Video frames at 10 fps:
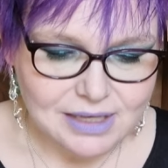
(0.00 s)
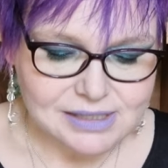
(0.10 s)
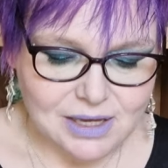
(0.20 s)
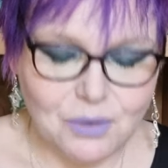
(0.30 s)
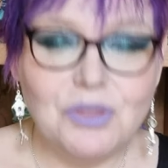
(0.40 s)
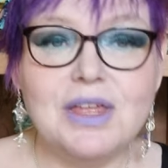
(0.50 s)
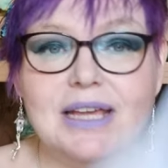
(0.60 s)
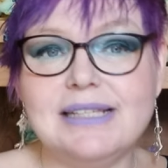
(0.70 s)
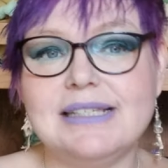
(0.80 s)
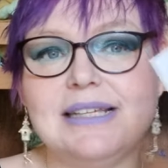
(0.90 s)
So
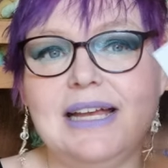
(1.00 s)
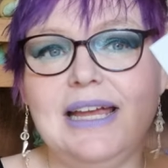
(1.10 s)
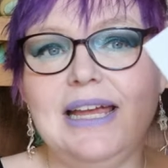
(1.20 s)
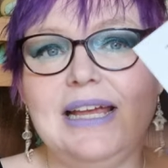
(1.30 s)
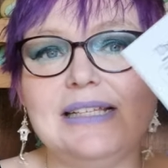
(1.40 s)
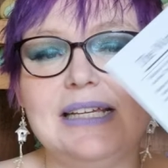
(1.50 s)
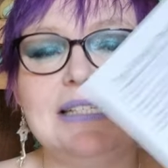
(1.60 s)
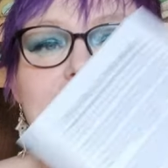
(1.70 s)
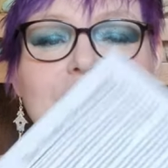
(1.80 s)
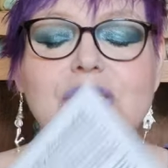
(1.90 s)
this is, it
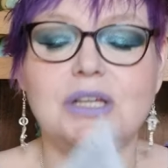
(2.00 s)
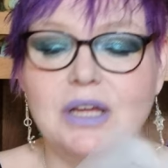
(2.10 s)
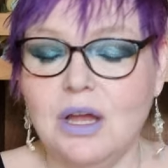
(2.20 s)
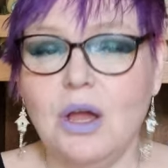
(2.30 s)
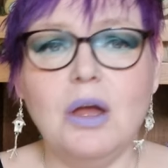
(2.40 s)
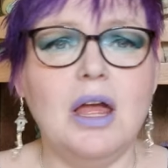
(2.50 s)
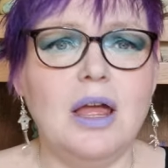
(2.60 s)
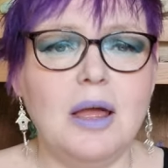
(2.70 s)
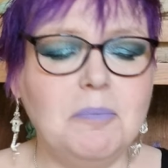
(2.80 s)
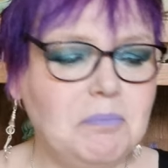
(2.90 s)
tells you a
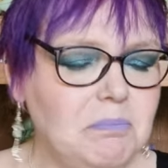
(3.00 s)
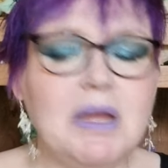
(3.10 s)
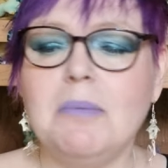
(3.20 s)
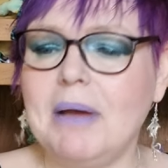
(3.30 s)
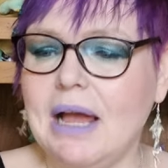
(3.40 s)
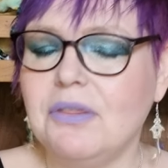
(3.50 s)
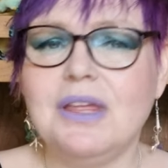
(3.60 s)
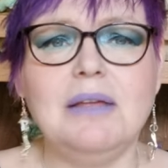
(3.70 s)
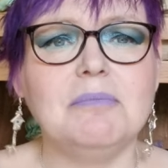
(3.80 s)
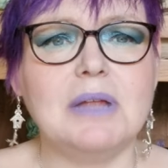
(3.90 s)
bit about
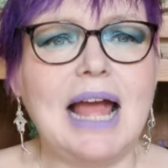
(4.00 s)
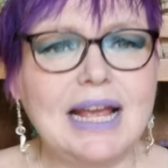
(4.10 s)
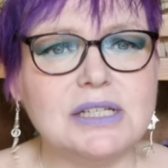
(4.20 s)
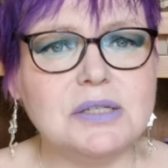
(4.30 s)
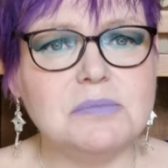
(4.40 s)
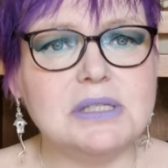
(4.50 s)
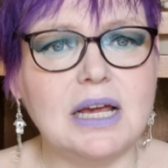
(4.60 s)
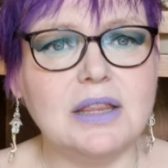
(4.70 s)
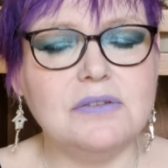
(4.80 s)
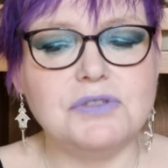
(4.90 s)
the items
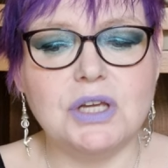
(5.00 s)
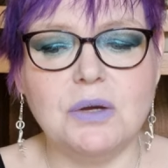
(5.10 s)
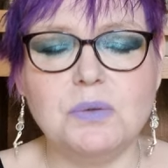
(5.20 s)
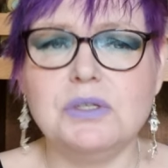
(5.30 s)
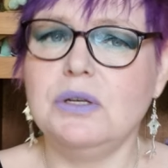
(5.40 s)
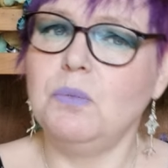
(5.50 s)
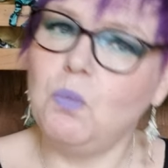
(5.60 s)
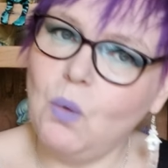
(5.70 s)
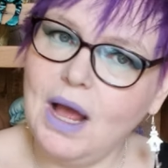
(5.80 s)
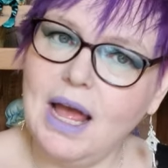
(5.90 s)
that they've chosen
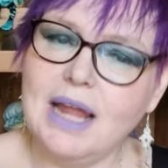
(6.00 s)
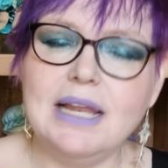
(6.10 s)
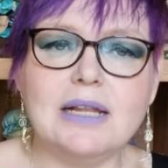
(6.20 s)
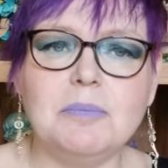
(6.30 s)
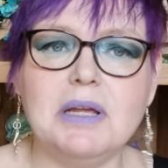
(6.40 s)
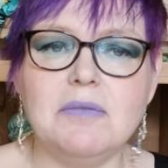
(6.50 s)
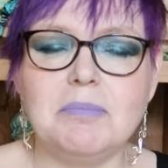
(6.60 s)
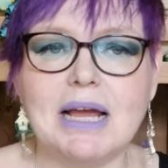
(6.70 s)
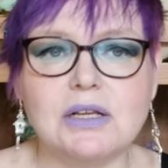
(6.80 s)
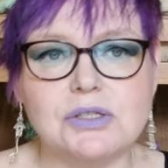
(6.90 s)
and why, a little bit of
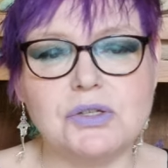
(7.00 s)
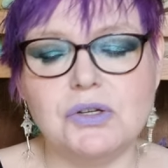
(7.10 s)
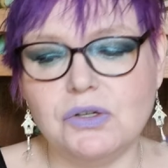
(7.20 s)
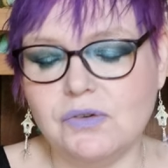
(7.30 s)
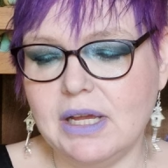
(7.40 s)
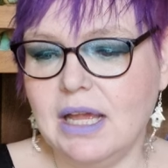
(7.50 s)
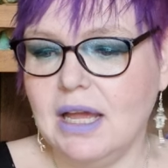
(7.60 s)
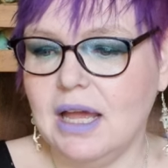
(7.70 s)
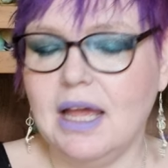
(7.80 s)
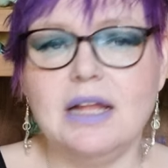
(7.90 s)
backstory,
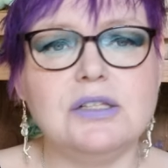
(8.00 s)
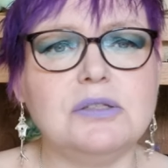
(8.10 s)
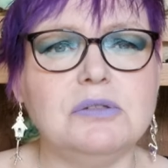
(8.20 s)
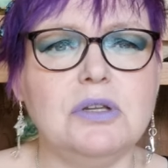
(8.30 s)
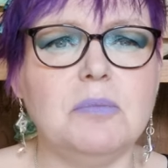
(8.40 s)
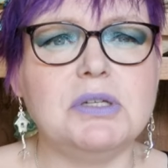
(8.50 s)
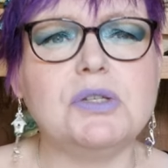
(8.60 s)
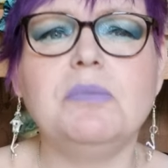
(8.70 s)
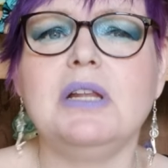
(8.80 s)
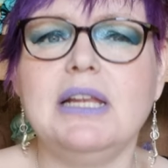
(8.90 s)
and normally
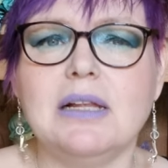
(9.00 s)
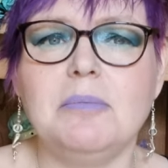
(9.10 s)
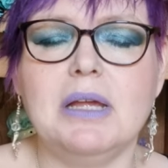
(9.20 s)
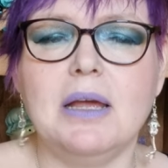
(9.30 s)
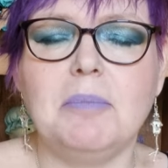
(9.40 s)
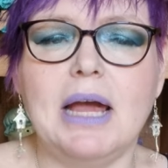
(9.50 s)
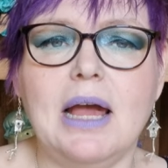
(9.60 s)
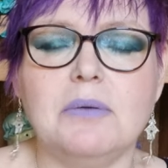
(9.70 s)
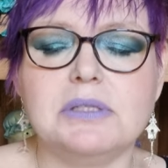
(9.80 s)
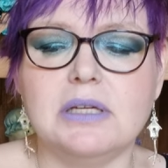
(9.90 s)
something a little bit
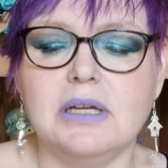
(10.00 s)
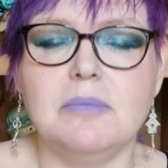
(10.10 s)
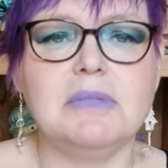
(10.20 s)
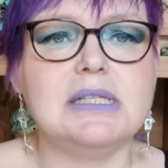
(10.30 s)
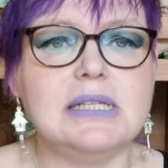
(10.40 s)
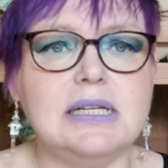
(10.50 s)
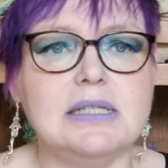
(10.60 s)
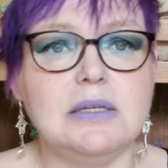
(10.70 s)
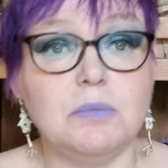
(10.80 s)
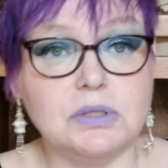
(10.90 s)
about the
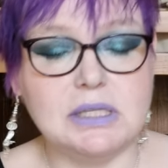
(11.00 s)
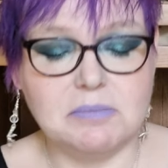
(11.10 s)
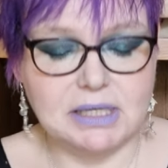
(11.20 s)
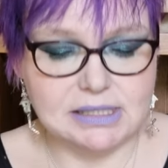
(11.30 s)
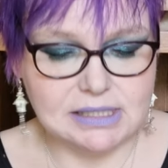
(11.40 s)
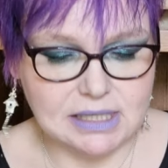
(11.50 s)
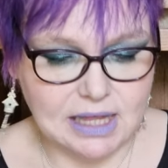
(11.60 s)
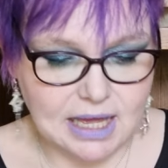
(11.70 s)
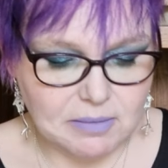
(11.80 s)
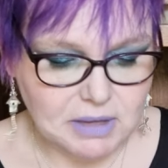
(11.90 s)
season and what it means to
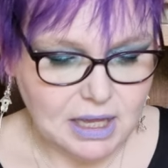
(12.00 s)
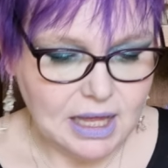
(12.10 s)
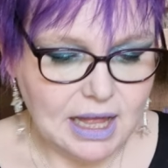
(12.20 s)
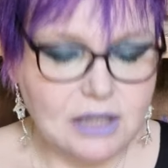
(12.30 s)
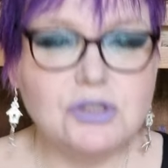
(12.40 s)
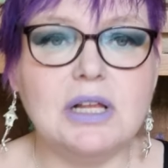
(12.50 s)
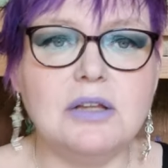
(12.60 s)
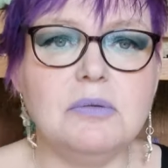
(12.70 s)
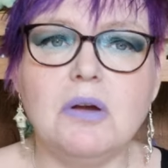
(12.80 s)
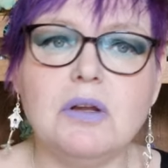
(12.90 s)
them.
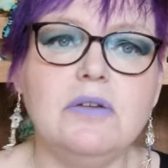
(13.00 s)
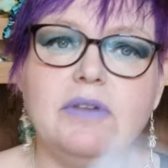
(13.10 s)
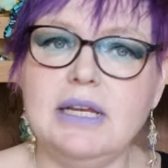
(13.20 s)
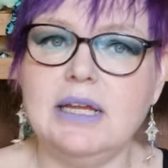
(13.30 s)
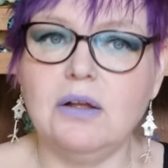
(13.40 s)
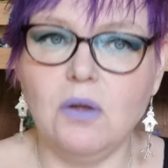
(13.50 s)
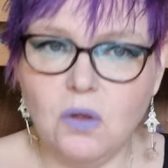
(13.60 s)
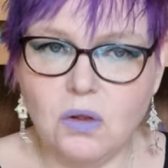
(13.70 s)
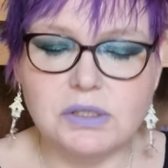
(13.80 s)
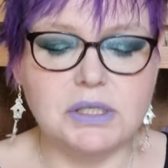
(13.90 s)
I'm not going to read it
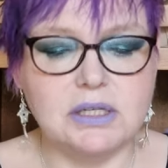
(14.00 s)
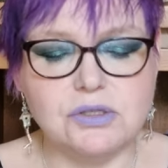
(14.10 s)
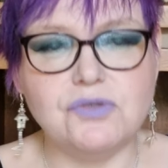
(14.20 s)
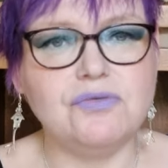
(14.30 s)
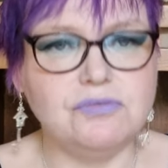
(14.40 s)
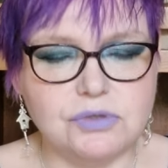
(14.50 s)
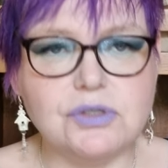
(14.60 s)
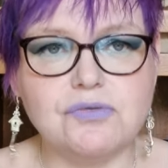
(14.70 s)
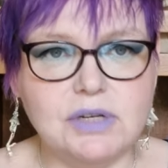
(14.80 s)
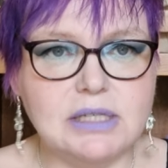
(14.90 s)
all to you. I'll
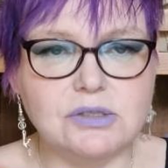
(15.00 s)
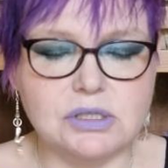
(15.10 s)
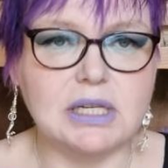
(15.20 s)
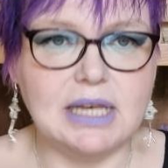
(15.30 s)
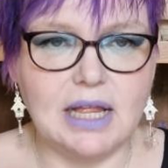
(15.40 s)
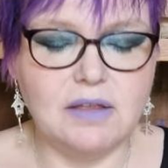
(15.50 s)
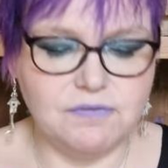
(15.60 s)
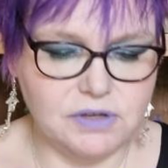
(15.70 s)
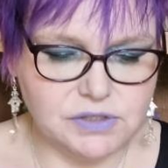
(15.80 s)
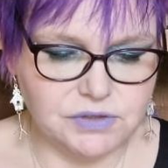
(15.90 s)
just read just like the
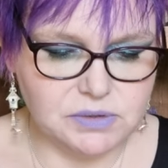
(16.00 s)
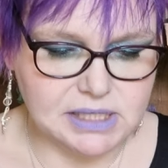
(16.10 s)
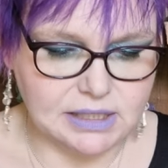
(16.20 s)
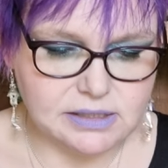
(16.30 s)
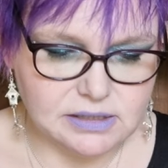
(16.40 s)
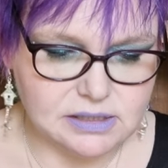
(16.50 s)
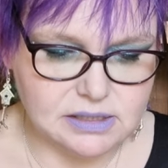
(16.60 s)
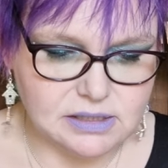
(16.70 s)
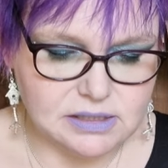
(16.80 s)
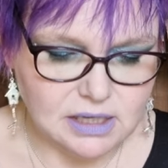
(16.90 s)
first few
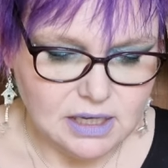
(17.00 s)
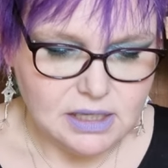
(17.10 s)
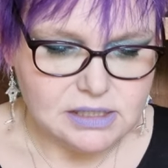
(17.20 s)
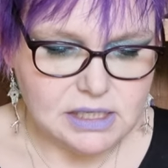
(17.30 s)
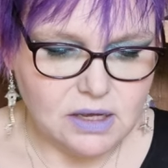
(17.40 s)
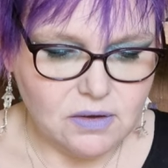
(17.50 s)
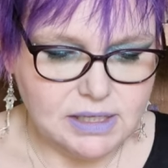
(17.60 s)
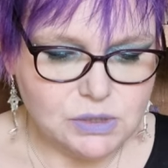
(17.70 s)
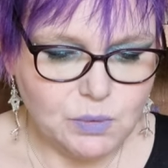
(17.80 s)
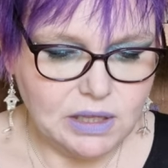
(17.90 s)
sentences. So
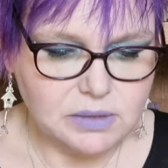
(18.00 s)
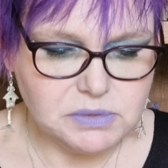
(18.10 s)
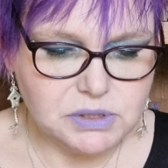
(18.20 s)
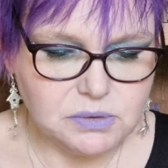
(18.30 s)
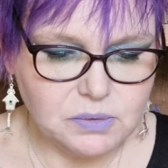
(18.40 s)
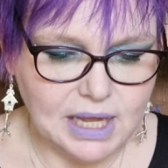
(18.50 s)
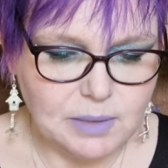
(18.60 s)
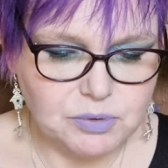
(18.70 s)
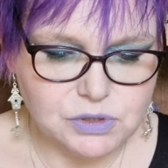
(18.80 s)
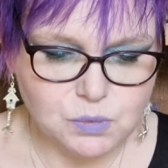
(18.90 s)
it's, welcome to
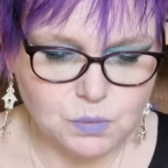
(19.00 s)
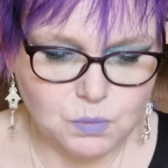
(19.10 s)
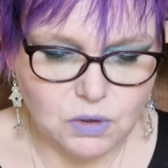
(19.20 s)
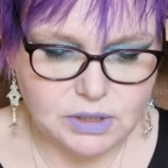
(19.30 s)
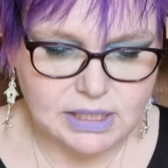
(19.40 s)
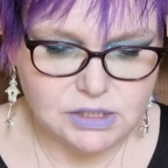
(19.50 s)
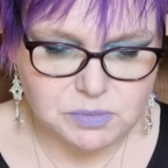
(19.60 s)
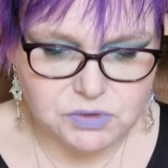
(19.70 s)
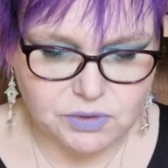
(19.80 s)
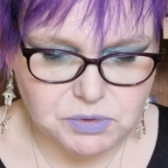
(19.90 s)
April's Wonky
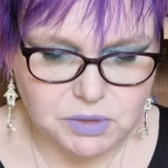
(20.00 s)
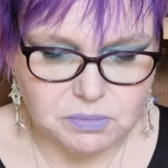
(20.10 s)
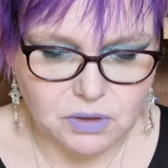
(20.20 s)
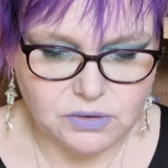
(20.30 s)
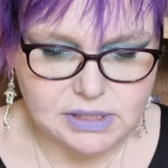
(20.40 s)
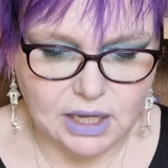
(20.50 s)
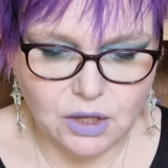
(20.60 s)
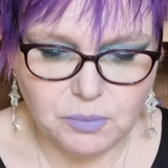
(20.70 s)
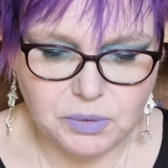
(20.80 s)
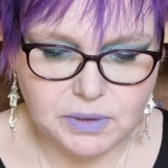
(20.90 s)
subscription box. I
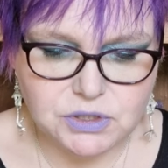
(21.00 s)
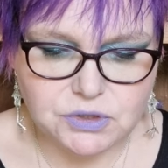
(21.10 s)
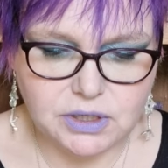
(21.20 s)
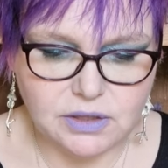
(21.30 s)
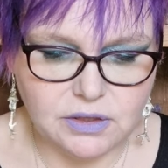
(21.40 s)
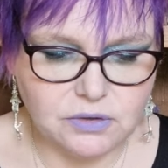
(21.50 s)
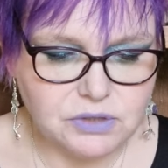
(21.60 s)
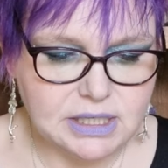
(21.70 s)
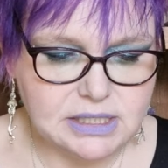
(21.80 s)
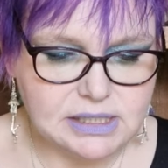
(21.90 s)
hope you enjoy the
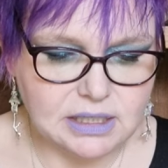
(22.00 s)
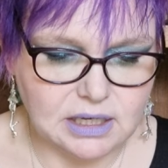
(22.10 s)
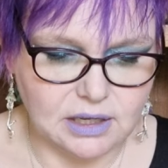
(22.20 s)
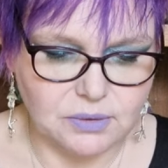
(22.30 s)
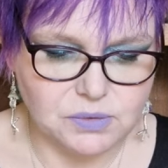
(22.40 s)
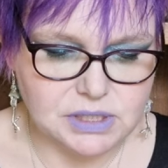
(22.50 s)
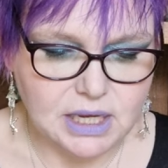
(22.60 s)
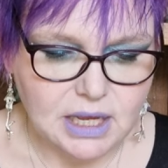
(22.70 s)
goodies enclosed.